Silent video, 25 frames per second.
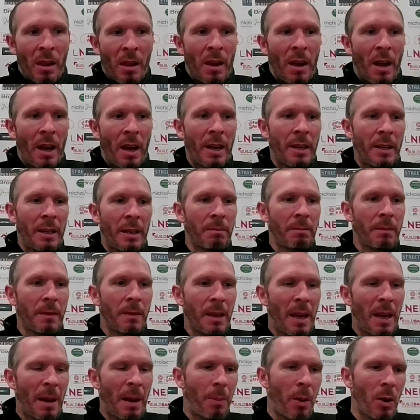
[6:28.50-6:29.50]
Um,
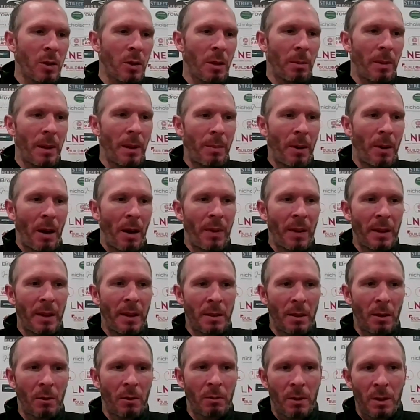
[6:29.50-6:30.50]
yeah, possibly, but I think
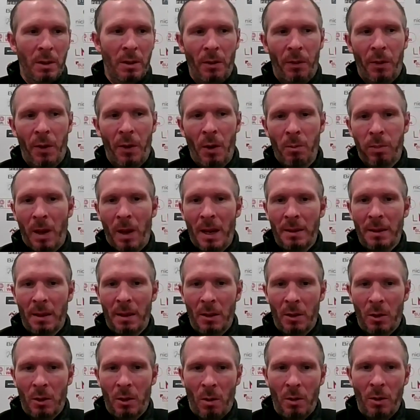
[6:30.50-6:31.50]
there's a, there's a few players in
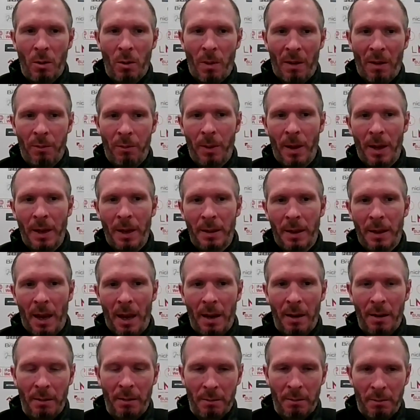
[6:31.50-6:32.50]
the squad who have played
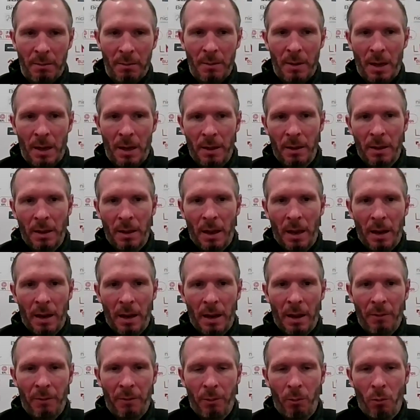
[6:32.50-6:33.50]
there and, and,
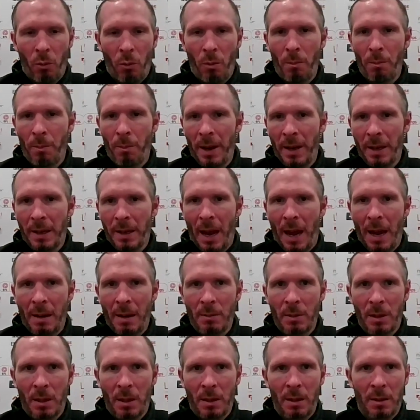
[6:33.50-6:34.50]
won big
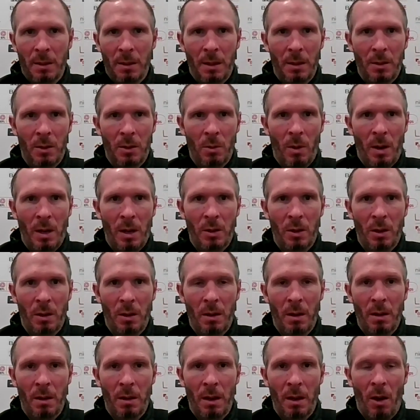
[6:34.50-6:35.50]
games at this situation.
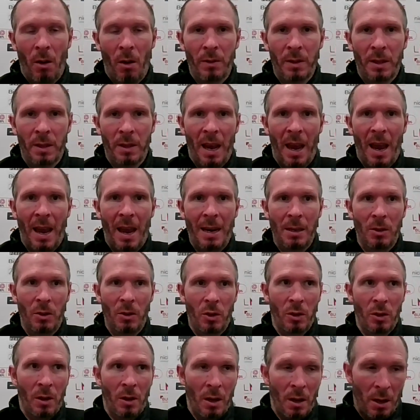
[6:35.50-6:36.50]
Obviously,
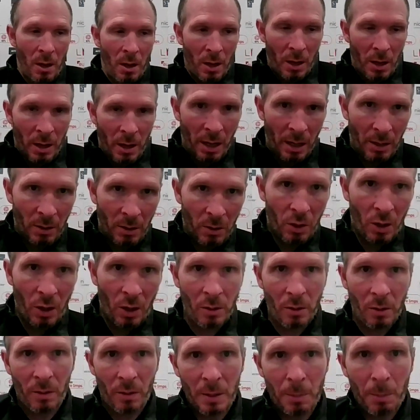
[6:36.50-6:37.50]
H, in
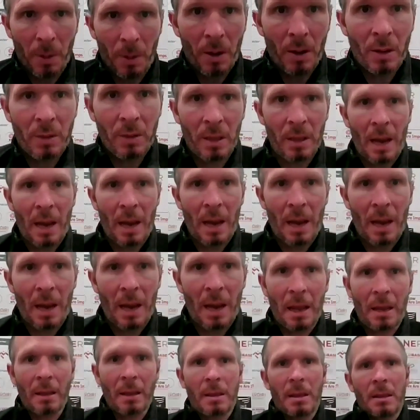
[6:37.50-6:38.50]
terms of his
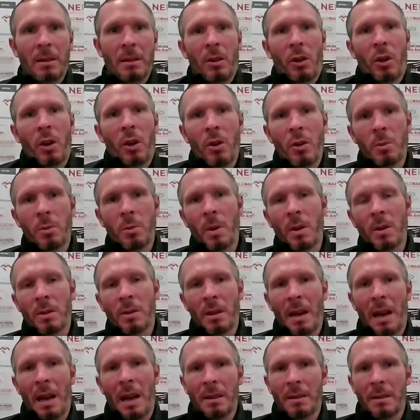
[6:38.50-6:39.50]
personality, is a huge
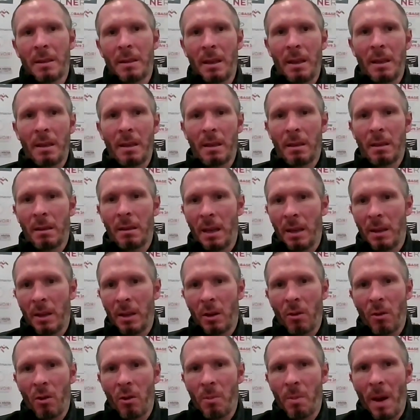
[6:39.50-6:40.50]
personality in the, in the
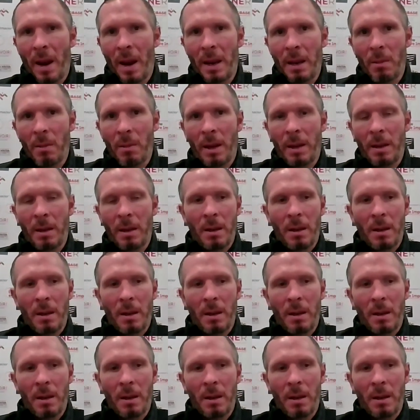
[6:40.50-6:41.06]
group anyway.